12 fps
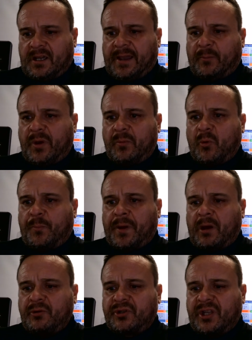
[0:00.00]
And we will
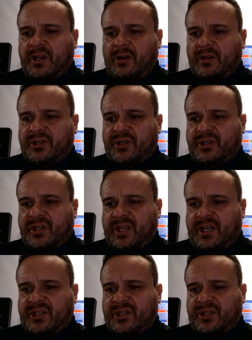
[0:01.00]
post the answer to
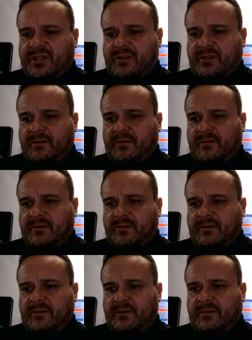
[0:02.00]
this.
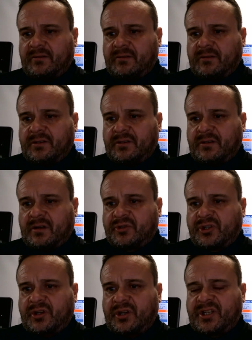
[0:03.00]
I'm
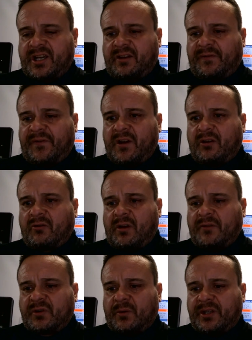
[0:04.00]
just going to take a
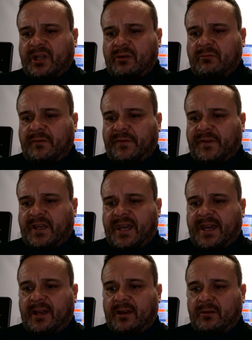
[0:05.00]
photograph so I don't
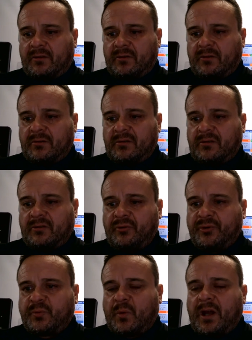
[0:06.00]
forget
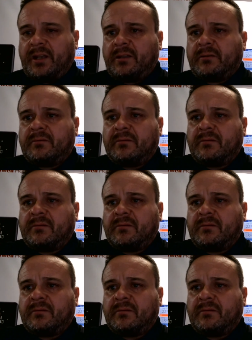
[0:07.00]
who's won.